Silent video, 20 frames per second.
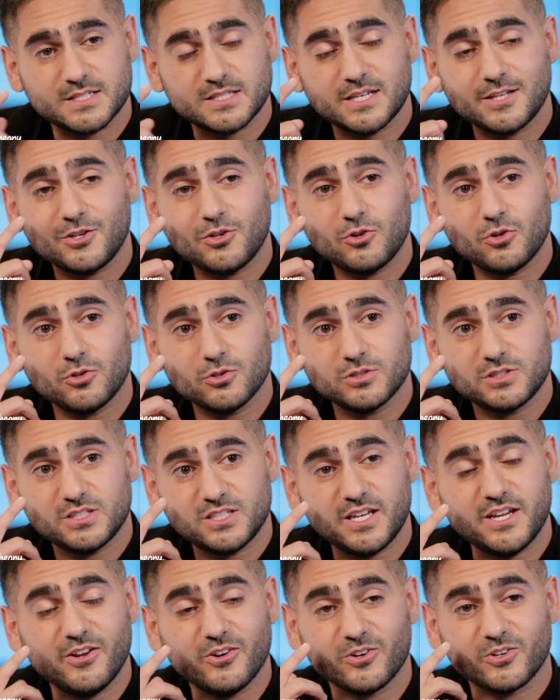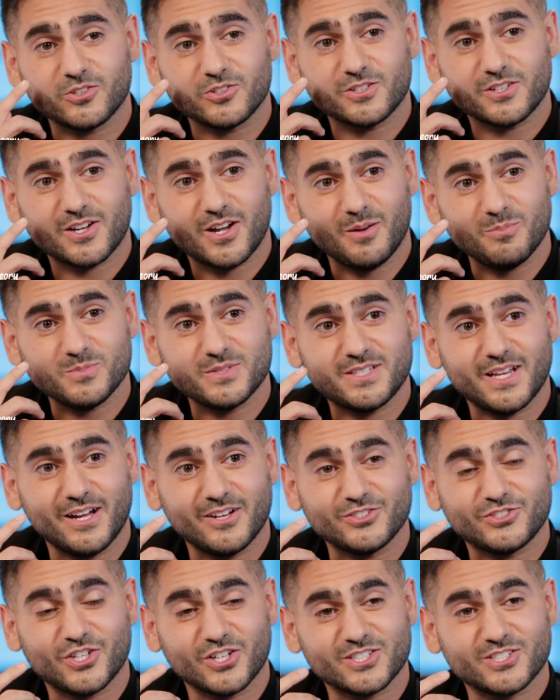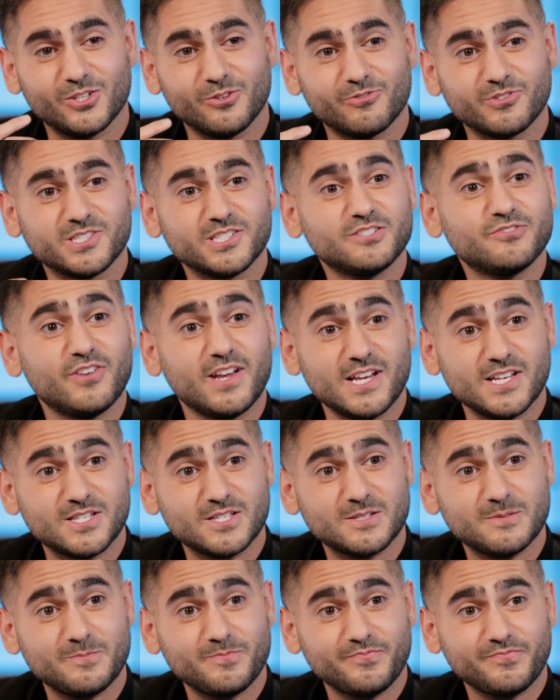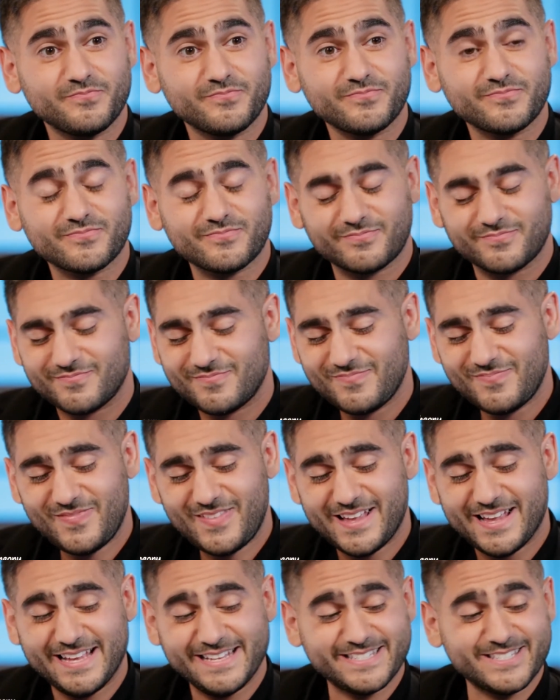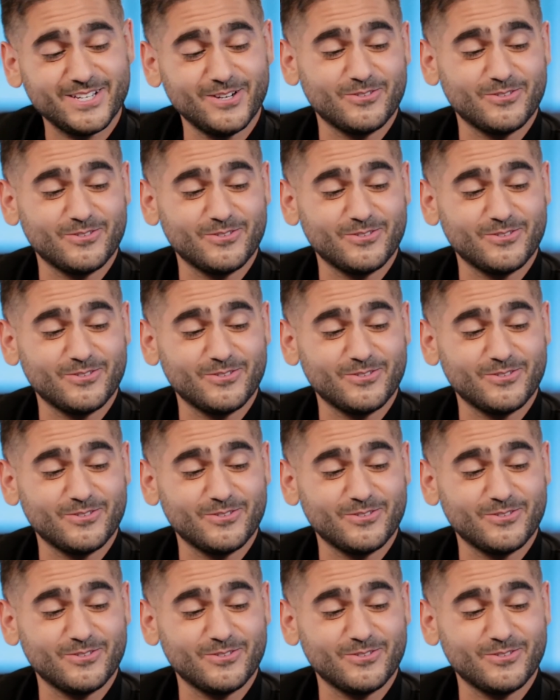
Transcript: a single tear comes down chuck silvers' face and